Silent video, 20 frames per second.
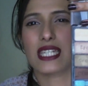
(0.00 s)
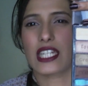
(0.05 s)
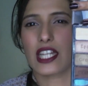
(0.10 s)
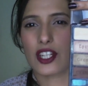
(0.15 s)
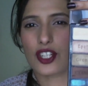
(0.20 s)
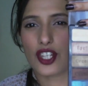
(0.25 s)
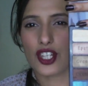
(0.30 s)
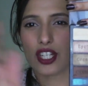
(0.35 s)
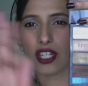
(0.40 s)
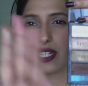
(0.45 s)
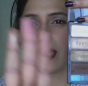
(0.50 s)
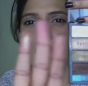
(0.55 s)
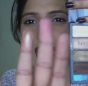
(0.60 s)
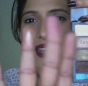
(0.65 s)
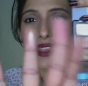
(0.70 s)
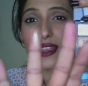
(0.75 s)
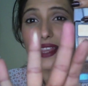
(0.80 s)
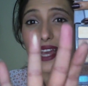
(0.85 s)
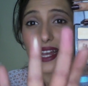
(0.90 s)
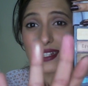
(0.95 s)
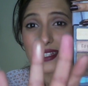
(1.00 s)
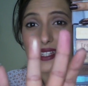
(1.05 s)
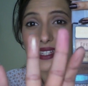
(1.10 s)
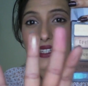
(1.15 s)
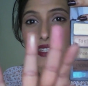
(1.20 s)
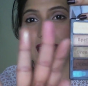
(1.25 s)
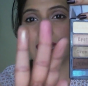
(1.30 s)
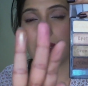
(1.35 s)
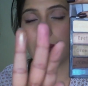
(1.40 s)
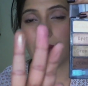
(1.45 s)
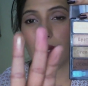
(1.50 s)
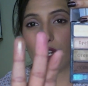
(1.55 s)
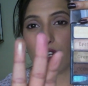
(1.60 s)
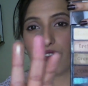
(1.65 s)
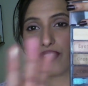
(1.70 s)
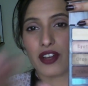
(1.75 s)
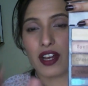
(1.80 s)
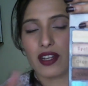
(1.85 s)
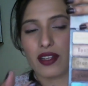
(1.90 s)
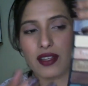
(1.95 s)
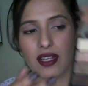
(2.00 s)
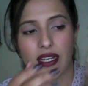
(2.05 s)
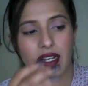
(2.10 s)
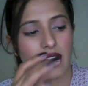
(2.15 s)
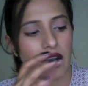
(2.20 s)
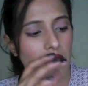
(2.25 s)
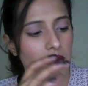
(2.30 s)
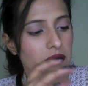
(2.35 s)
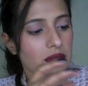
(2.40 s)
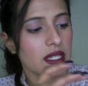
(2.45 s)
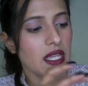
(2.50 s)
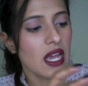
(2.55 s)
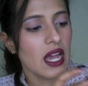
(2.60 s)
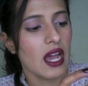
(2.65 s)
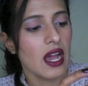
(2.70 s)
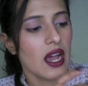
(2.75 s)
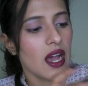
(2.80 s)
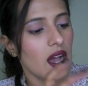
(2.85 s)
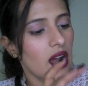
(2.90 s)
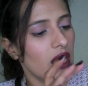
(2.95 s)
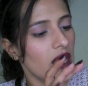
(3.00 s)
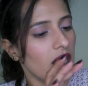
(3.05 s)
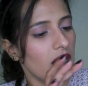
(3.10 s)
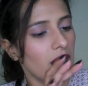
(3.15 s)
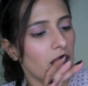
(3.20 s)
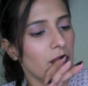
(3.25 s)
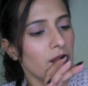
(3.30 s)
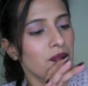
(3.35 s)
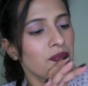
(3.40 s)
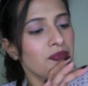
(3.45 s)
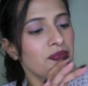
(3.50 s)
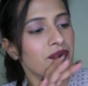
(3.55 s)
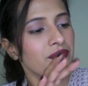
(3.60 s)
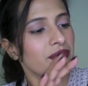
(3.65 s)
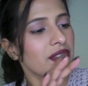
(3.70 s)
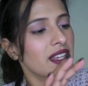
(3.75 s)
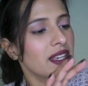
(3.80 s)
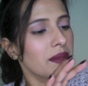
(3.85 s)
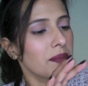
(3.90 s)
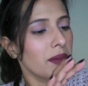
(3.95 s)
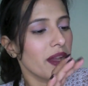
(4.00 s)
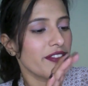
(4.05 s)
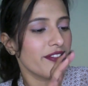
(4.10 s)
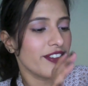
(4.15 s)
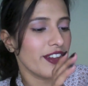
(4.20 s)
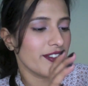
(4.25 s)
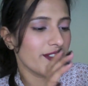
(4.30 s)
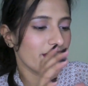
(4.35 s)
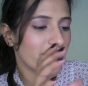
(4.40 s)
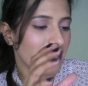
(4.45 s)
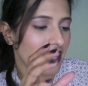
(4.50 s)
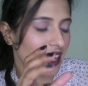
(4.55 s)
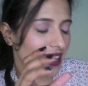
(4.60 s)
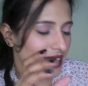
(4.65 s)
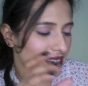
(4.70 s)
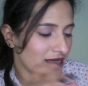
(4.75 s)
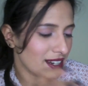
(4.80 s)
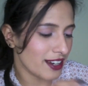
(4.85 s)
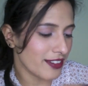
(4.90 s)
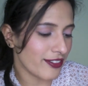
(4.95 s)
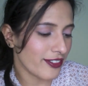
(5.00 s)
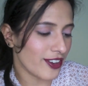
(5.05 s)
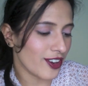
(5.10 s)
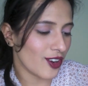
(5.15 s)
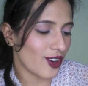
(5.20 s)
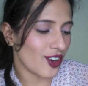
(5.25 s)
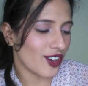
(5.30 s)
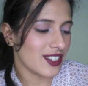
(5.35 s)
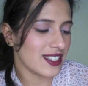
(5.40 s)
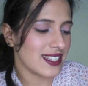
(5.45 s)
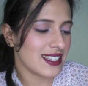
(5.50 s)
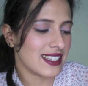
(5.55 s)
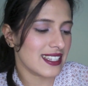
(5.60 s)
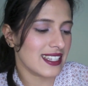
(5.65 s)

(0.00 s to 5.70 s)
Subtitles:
touched it and that's the amount of color that comes. My favorite color, of course,